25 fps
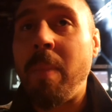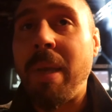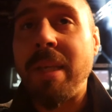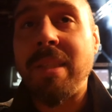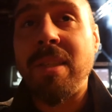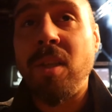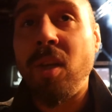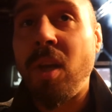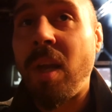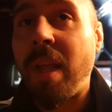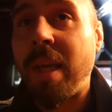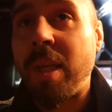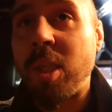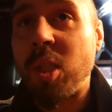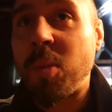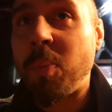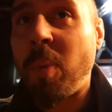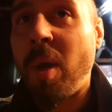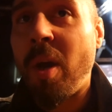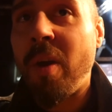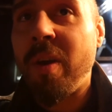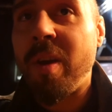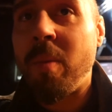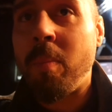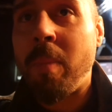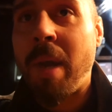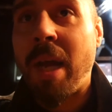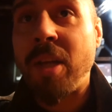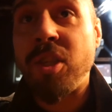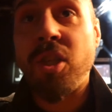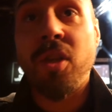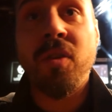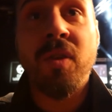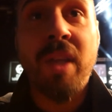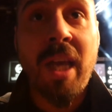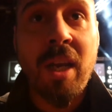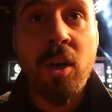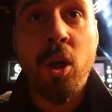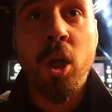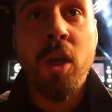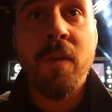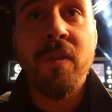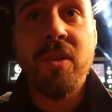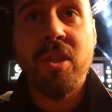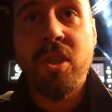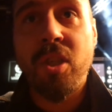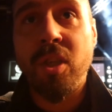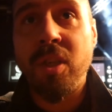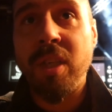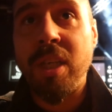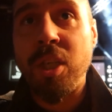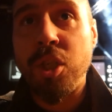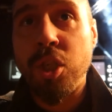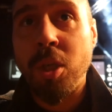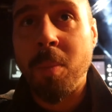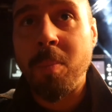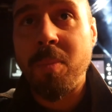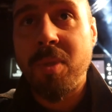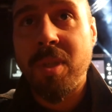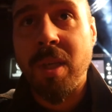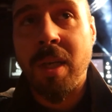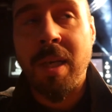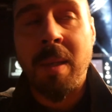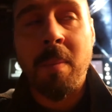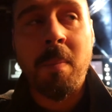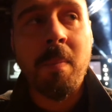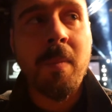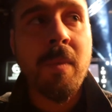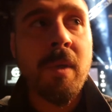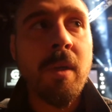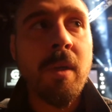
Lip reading: makes it look like a sparring match, and then all of a sudden he jumps on him.